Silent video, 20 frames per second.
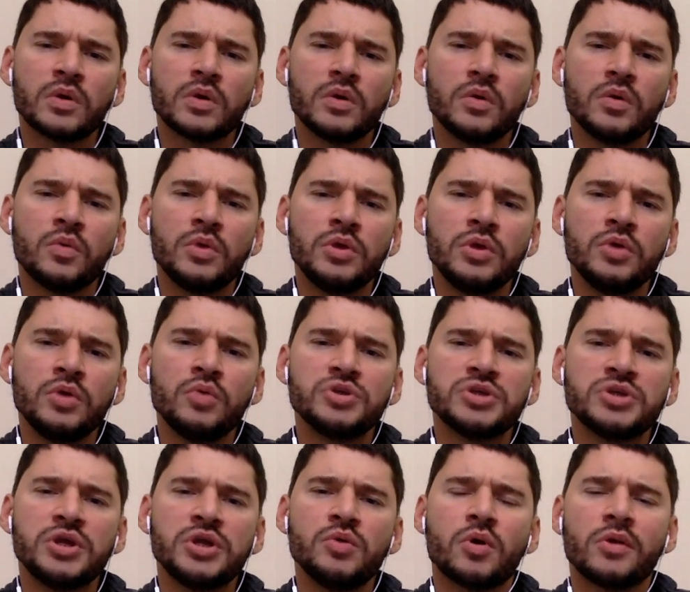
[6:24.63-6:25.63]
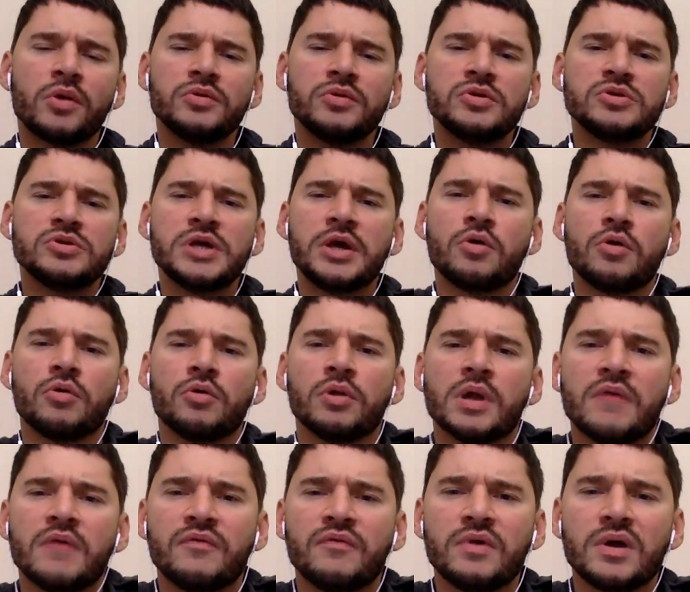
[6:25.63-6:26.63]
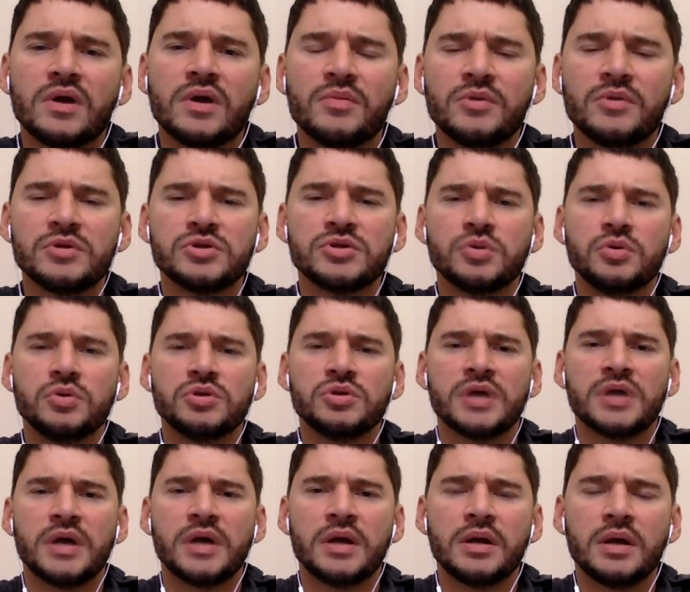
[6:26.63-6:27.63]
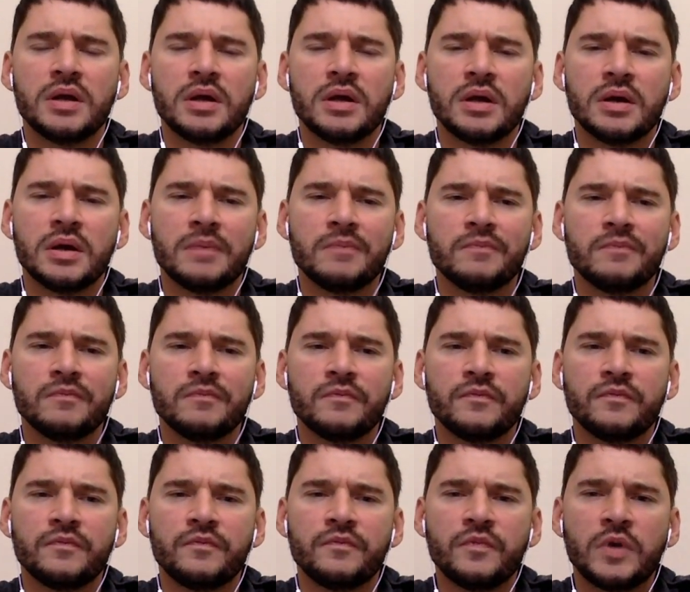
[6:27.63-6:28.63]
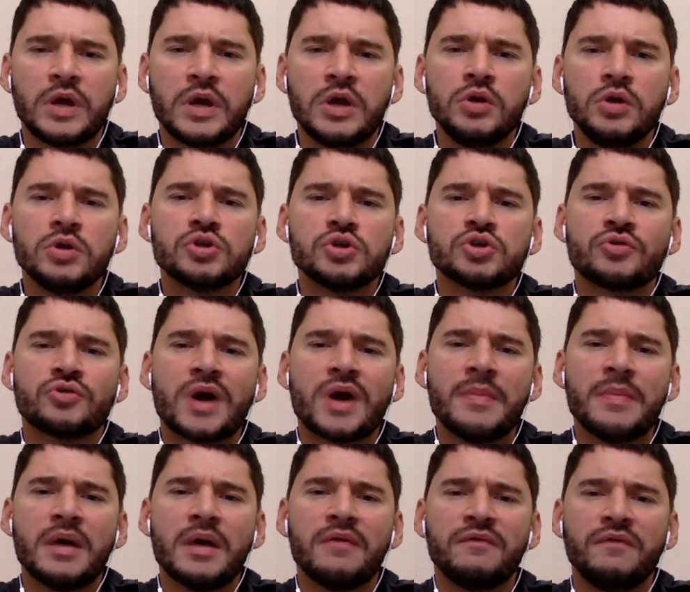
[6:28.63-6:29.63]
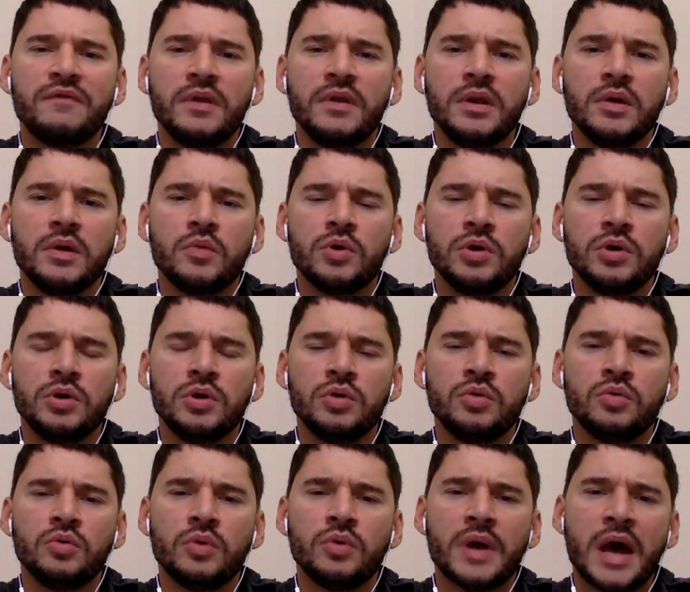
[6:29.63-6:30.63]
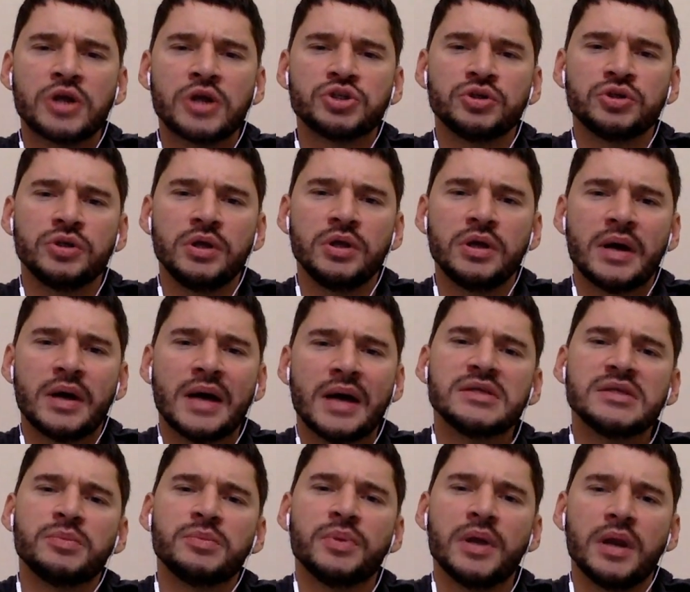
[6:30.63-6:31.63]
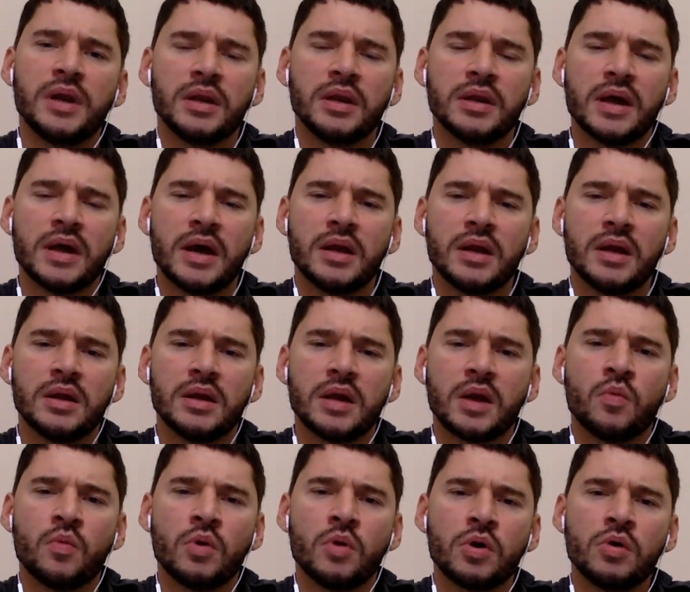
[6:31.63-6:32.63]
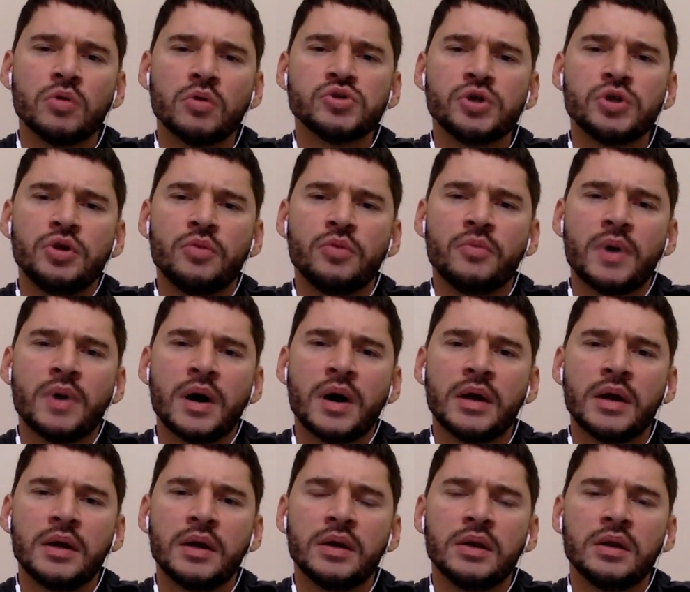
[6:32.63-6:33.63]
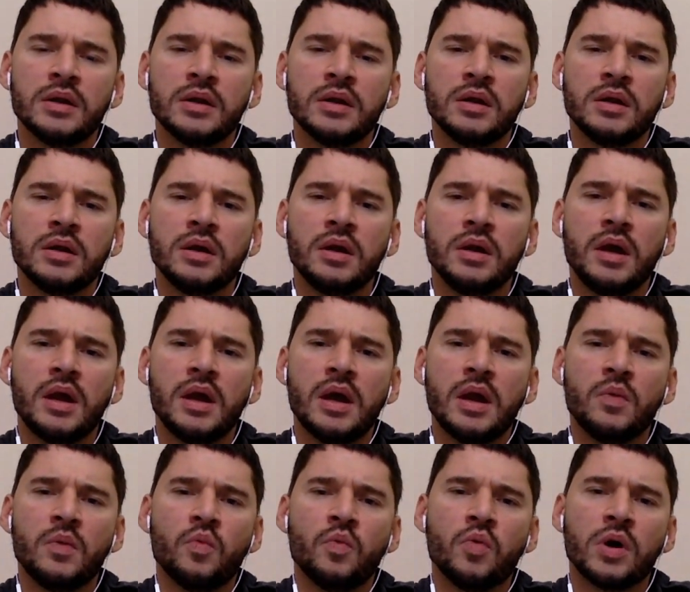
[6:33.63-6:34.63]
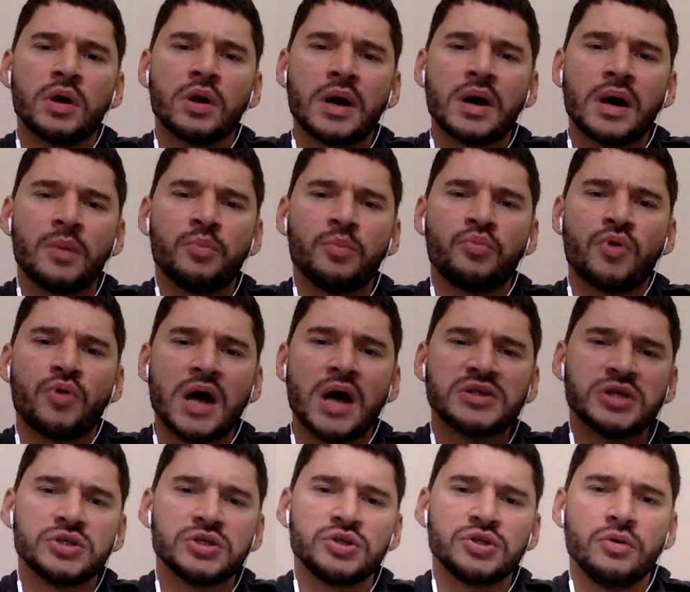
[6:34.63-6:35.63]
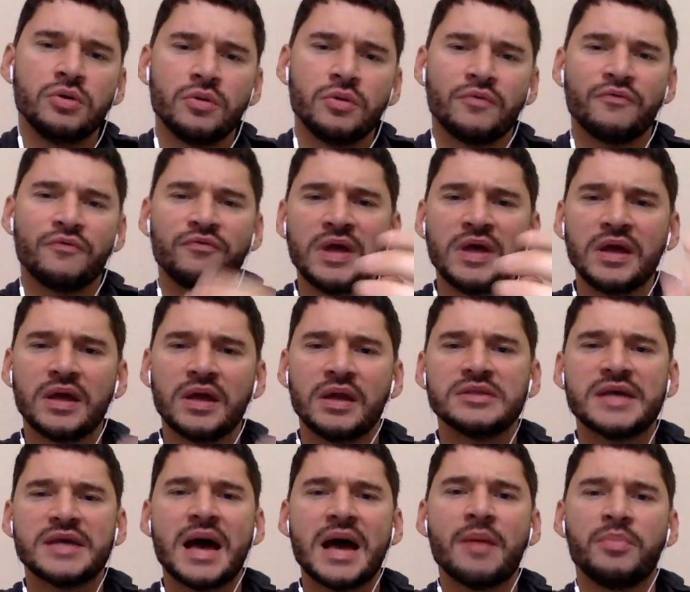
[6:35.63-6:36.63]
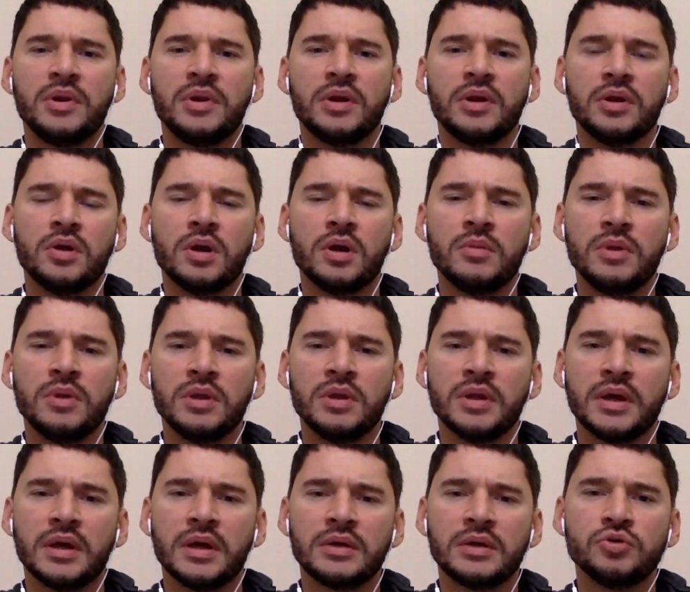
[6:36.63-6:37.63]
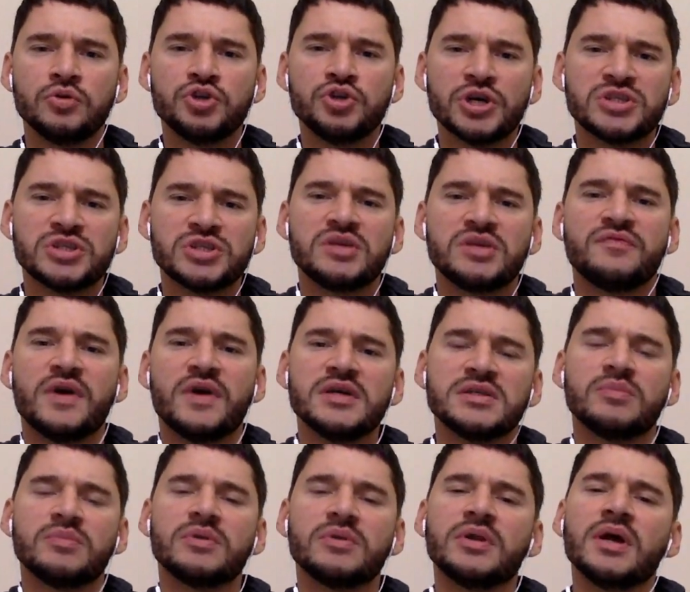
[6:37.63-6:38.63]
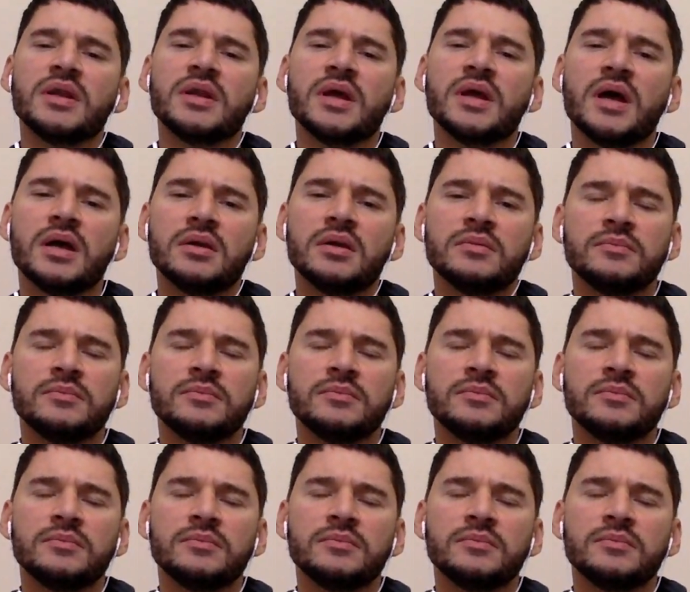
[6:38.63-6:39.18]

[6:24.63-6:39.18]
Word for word: when you would say you wanted to take your own life and commit suicide, can you describe that feeling when you actually contemplating that? Like, what goes on your mind and what kind of process of thinking is happening, you know what I mean? Like, to justify something like that.